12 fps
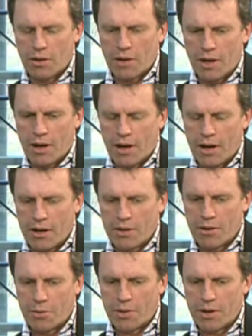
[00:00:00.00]
a
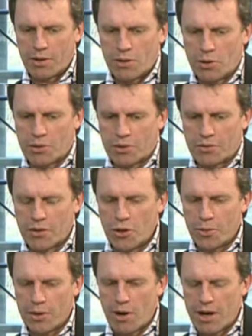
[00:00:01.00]
European Court of
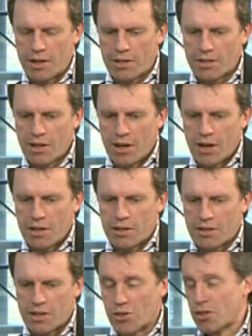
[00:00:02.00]
Human Rights
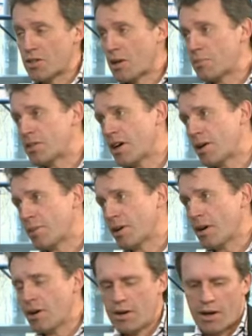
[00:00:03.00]
decision some time
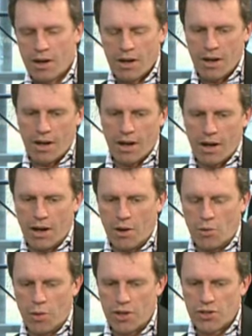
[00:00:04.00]
ago,
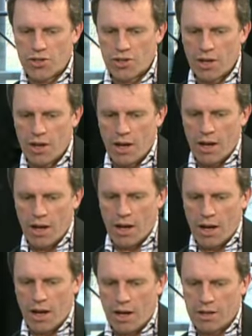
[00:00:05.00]
which
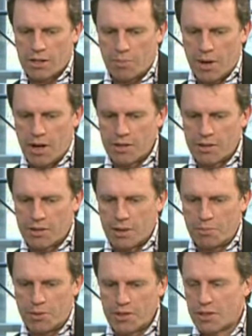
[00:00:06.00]
demanded
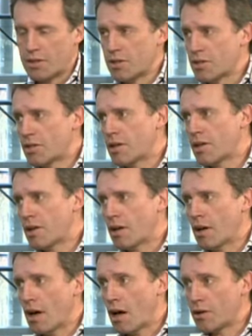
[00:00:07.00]
that prisoners,
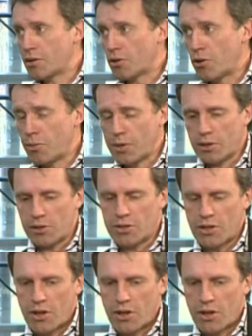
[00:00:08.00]
hardened criminals,